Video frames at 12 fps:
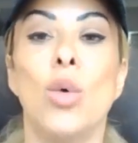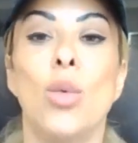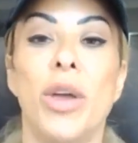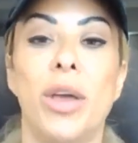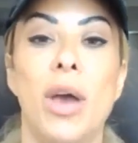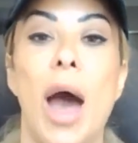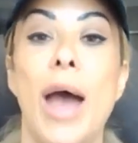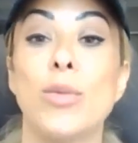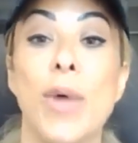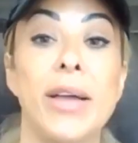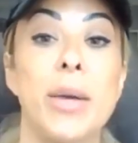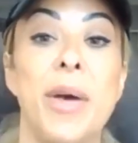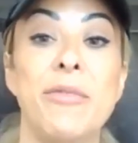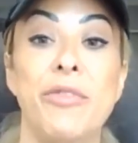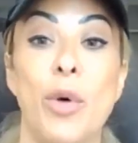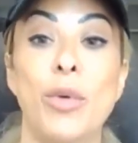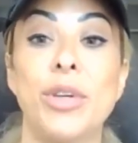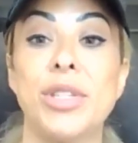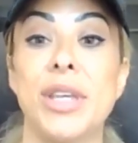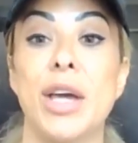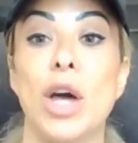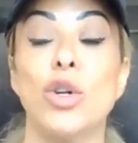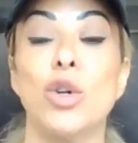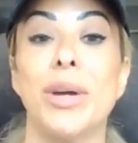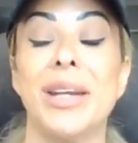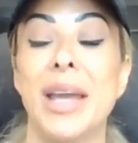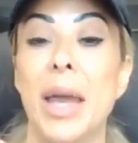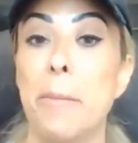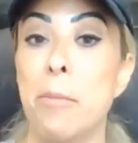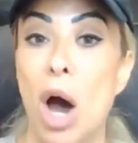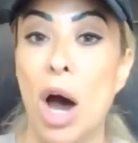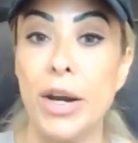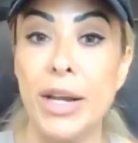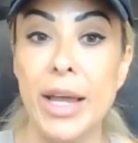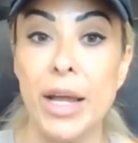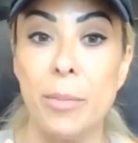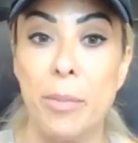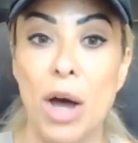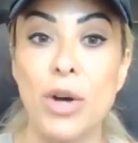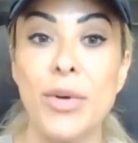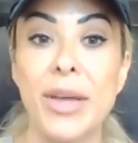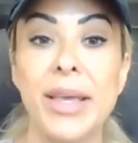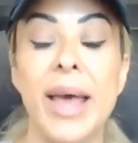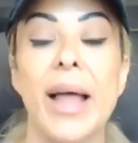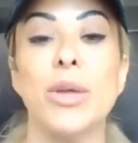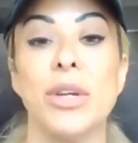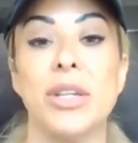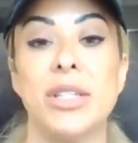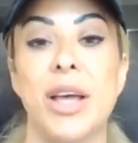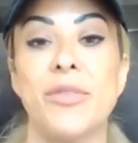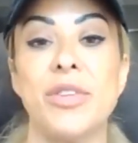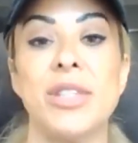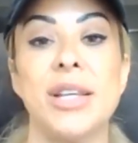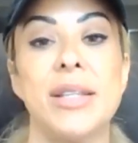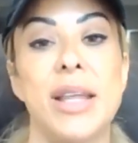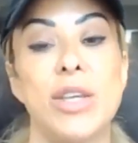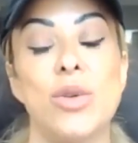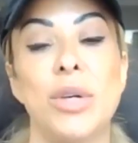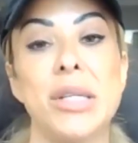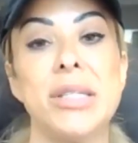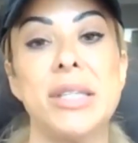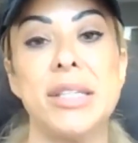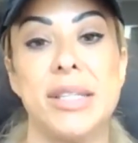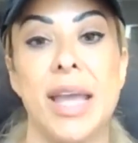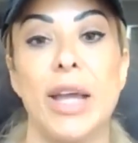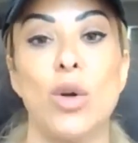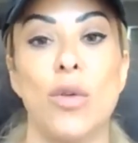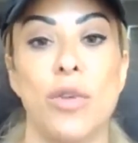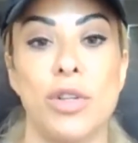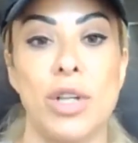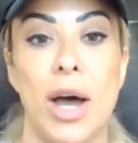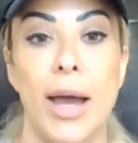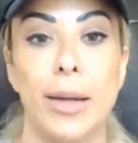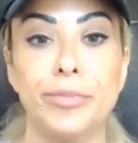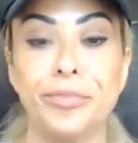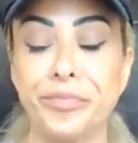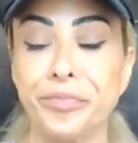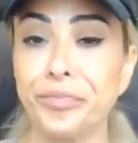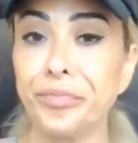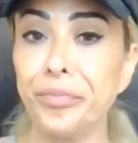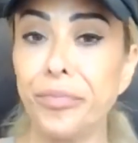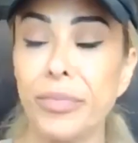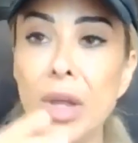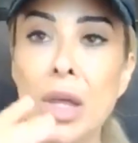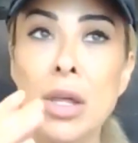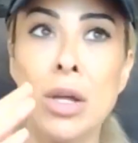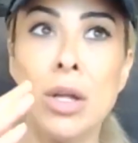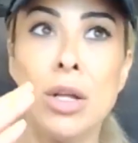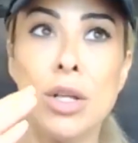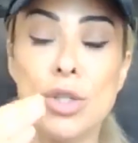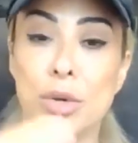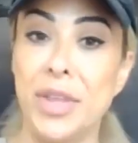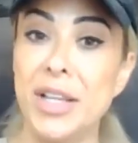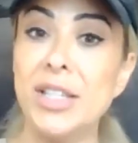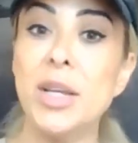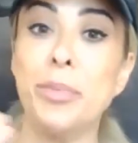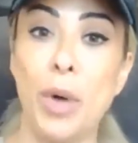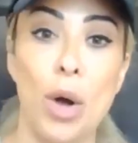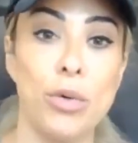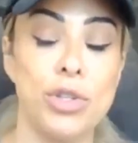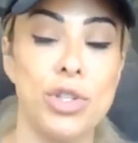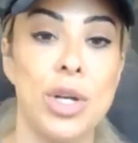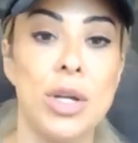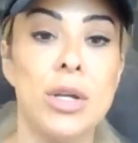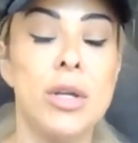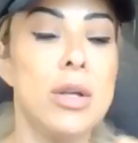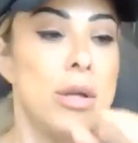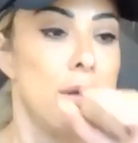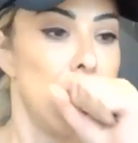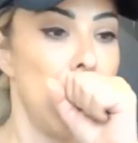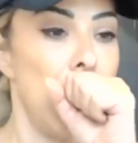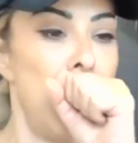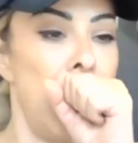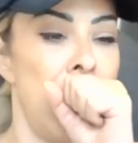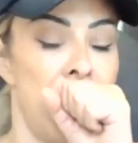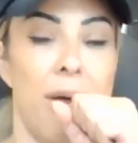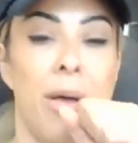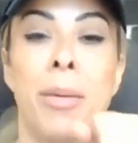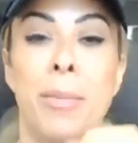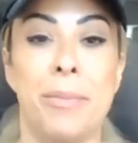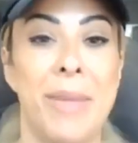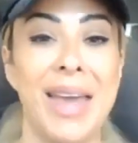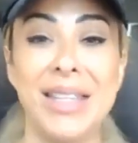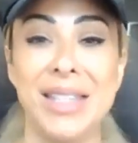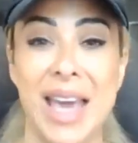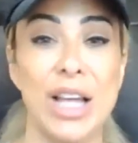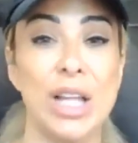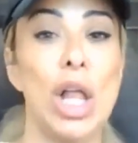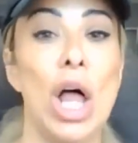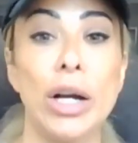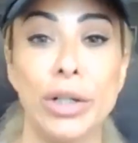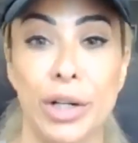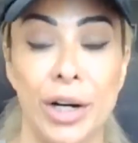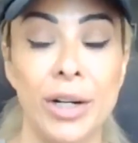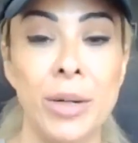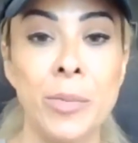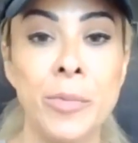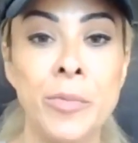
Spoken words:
I recommend focusing on creating a moderate calorie deficit that you can sustain over time. So this approach may take longer,